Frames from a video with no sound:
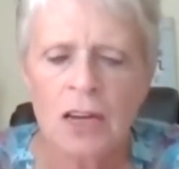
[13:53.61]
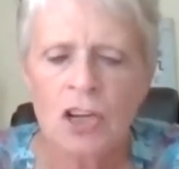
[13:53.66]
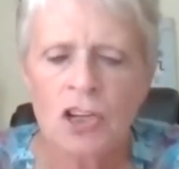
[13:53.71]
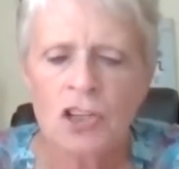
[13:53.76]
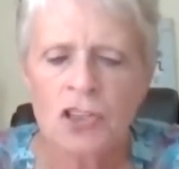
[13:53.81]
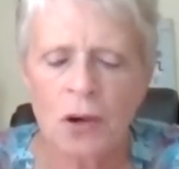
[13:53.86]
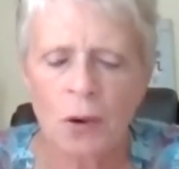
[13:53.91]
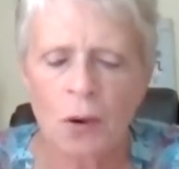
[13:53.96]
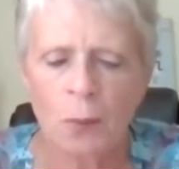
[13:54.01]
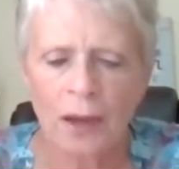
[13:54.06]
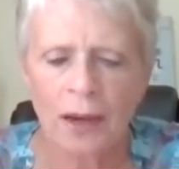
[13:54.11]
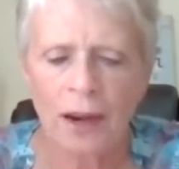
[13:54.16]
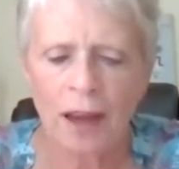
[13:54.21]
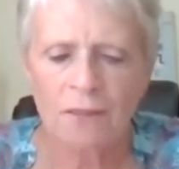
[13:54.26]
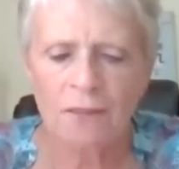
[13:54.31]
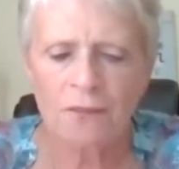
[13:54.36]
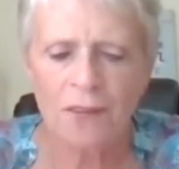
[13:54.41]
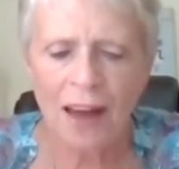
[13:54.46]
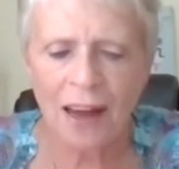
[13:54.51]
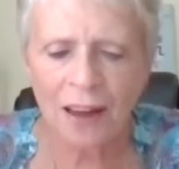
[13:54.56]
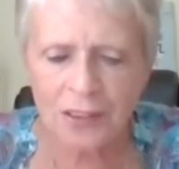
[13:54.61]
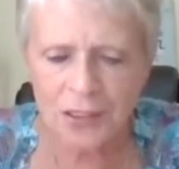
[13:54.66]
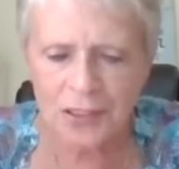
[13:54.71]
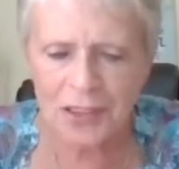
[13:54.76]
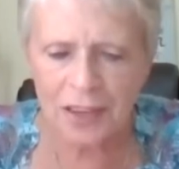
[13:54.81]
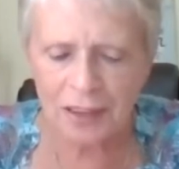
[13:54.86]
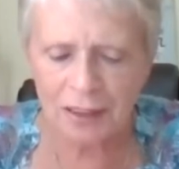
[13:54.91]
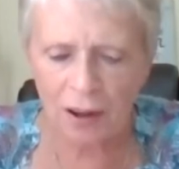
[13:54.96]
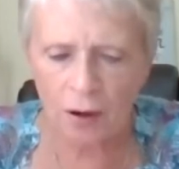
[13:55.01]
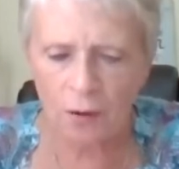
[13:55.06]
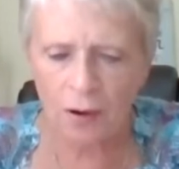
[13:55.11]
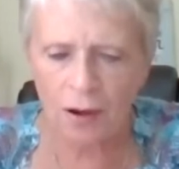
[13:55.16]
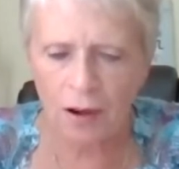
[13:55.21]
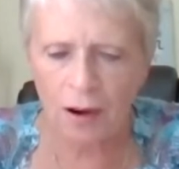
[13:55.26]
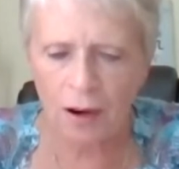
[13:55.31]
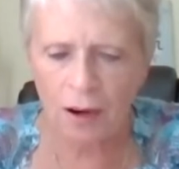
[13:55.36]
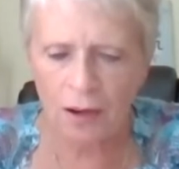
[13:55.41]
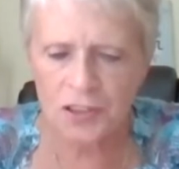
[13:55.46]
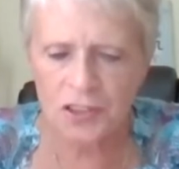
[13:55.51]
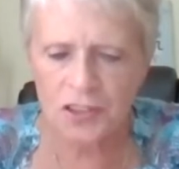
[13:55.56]
So when I found send out
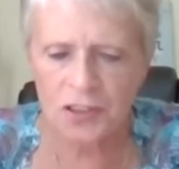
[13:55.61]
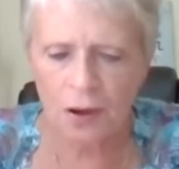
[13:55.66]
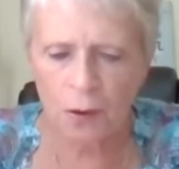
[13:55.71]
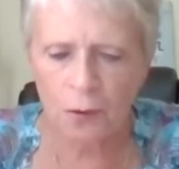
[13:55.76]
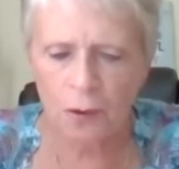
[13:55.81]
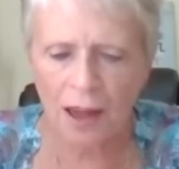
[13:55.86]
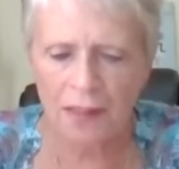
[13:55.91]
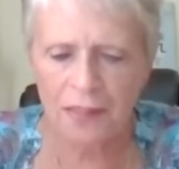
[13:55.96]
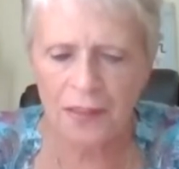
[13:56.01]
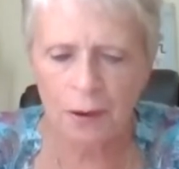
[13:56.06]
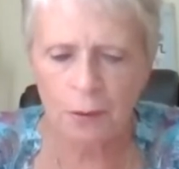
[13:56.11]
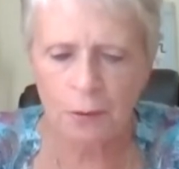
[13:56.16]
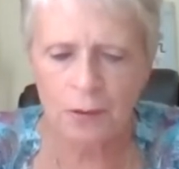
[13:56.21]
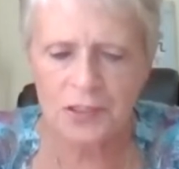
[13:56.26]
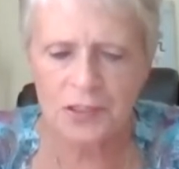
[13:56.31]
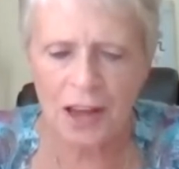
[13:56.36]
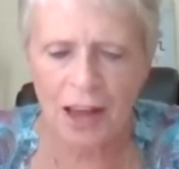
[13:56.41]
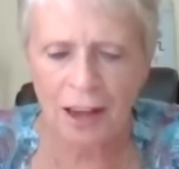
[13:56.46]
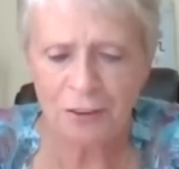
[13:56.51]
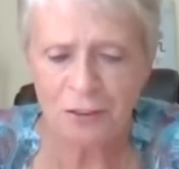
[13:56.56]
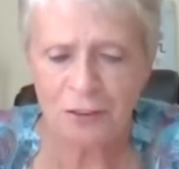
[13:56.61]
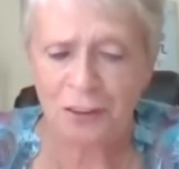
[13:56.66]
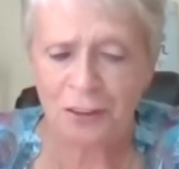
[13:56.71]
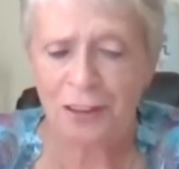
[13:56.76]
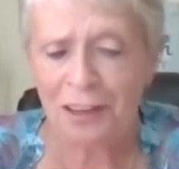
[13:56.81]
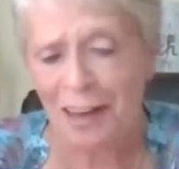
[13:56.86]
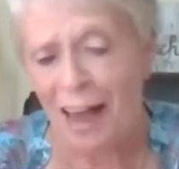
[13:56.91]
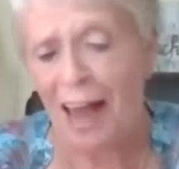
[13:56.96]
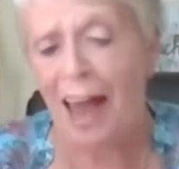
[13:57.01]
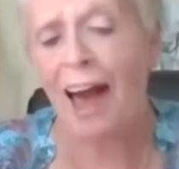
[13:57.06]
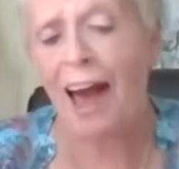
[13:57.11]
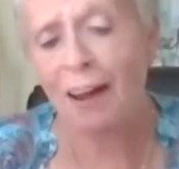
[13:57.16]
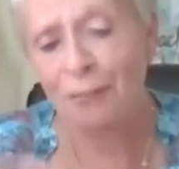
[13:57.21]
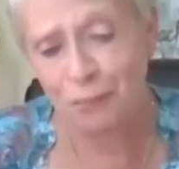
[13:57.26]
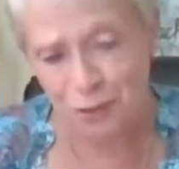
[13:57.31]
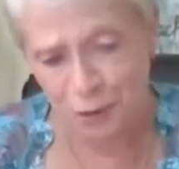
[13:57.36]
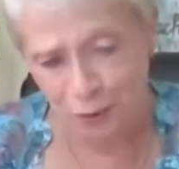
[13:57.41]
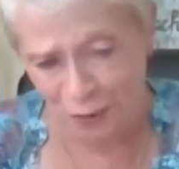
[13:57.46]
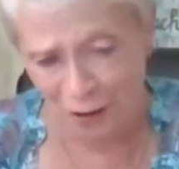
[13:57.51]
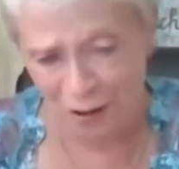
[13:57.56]
cards, though, I think it was actually
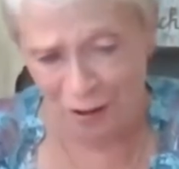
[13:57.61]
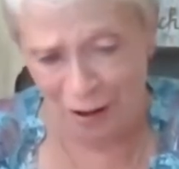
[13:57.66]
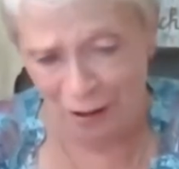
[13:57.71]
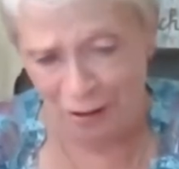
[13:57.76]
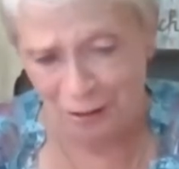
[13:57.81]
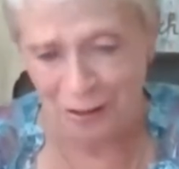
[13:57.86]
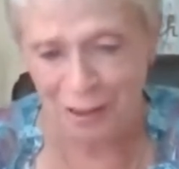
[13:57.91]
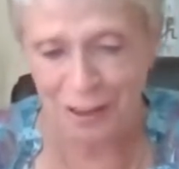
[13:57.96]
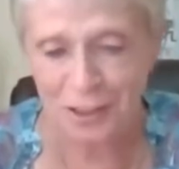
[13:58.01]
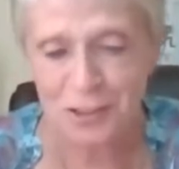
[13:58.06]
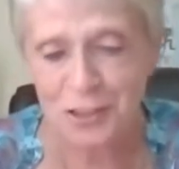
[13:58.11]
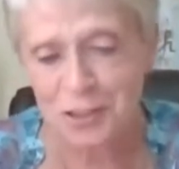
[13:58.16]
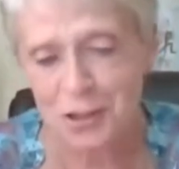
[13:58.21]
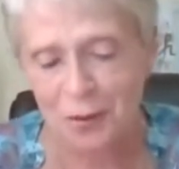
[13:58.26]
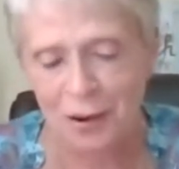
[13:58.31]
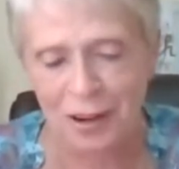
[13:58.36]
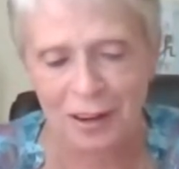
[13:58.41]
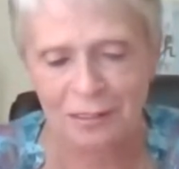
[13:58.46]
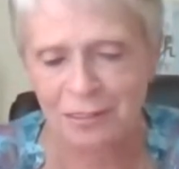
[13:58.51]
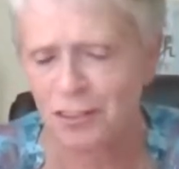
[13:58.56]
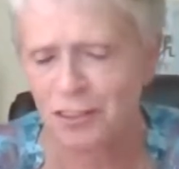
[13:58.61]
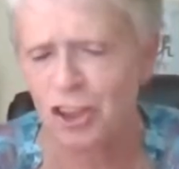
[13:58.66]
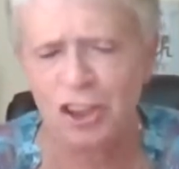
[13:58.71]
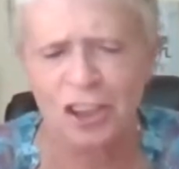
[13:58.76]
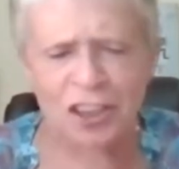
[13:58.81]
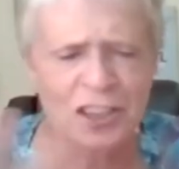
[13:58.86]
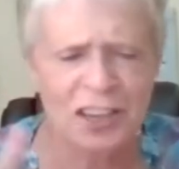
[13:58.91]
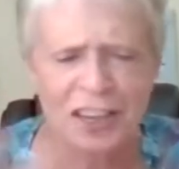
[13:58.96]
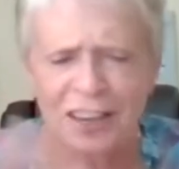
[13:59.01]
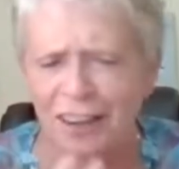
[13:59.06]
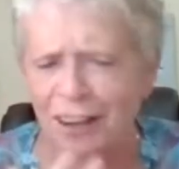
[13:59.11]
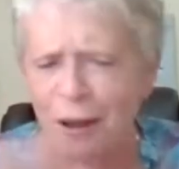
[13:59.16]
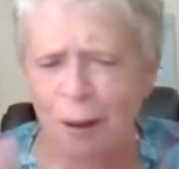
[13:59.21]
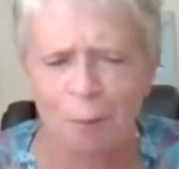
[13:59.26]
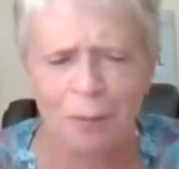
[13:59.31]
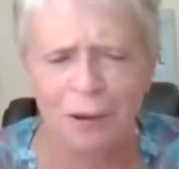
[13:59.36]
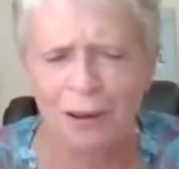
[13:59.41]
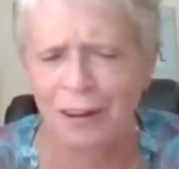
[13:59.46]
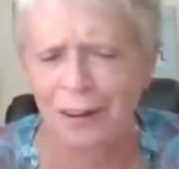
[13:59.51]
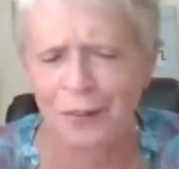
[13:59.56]
after the holidays. So I looked at a
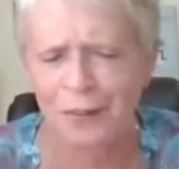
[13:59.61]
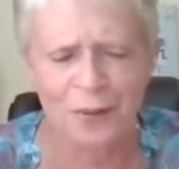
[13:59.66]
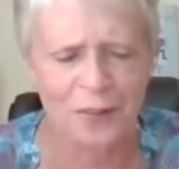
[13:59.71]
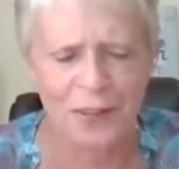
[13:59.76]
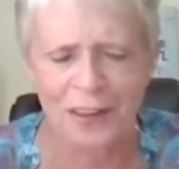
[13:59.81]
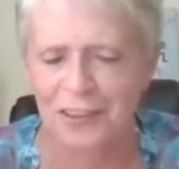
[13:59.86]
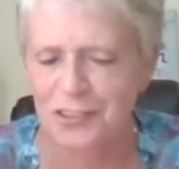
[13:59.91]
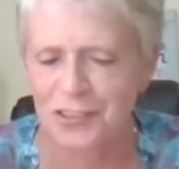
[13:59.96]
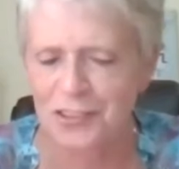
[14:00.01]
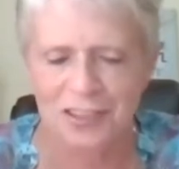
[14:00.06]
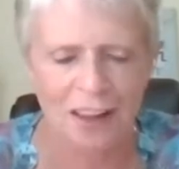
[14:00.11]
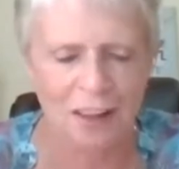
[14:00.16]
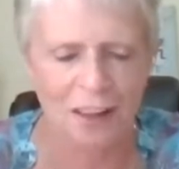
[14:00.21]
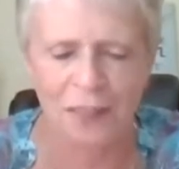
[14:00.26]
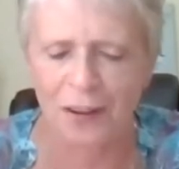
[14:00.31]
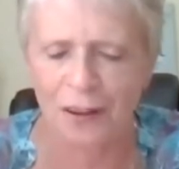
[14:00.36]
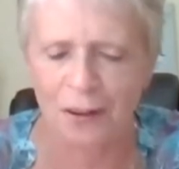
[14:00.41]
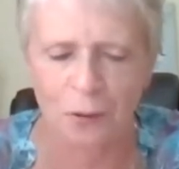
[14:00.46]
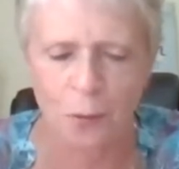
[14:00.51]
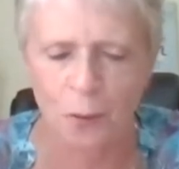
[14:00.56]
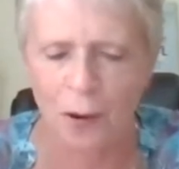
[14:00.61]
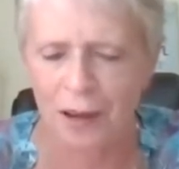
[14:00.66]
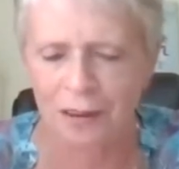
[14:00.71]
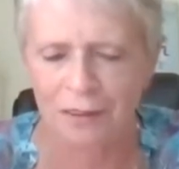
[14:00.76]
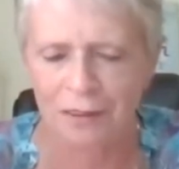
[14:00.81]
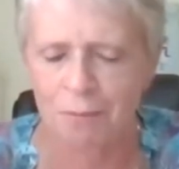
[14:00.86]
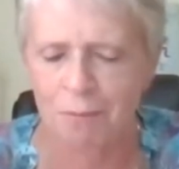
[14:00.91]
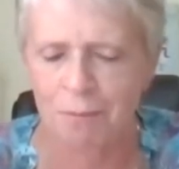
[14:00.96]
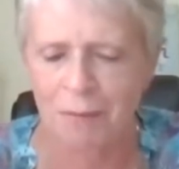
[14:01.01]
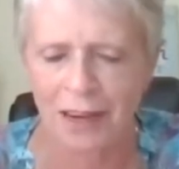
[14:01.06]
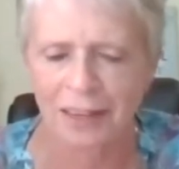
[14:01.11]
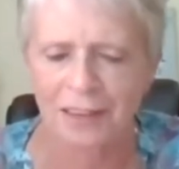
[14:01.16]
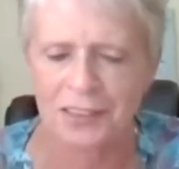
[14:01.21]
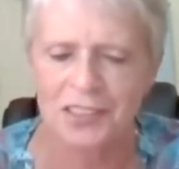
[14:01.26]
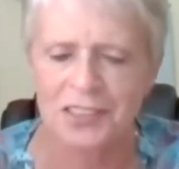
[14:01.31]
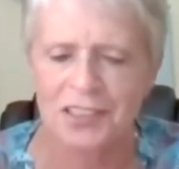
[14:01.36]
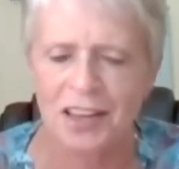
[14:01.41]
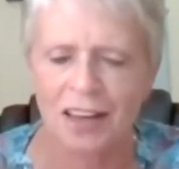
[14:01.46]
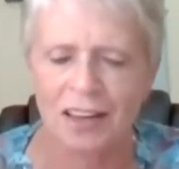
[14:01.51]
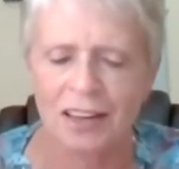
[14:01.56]
couple other things, nothing quite made
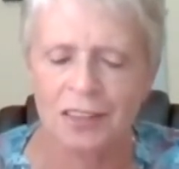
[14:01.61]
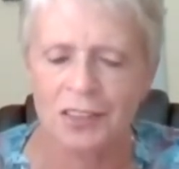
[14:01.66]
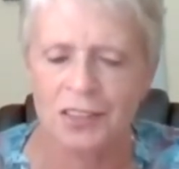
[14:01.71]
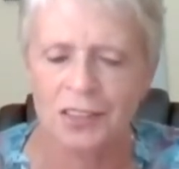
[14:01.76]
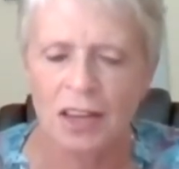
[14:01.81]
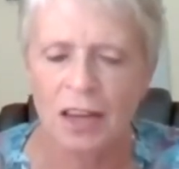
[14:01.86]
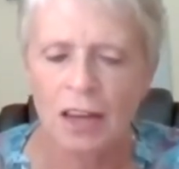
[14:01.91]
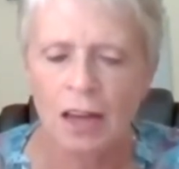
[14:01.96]
sense.